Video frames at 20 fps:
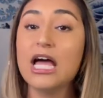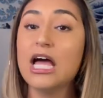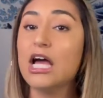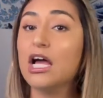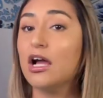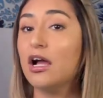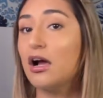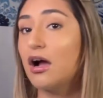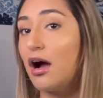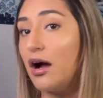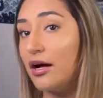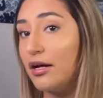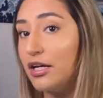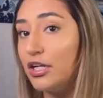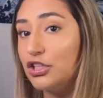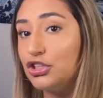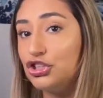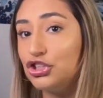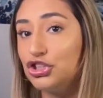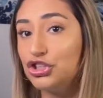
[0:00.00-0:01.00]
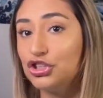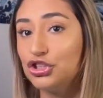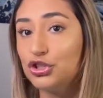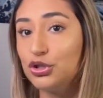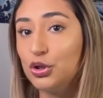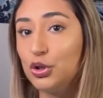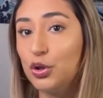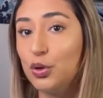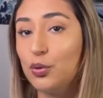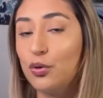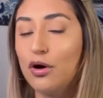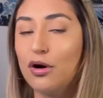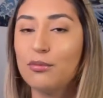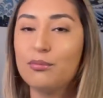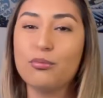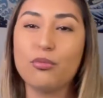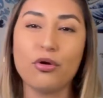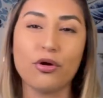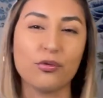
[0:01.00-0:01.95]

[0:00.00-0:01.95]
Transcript: gone to more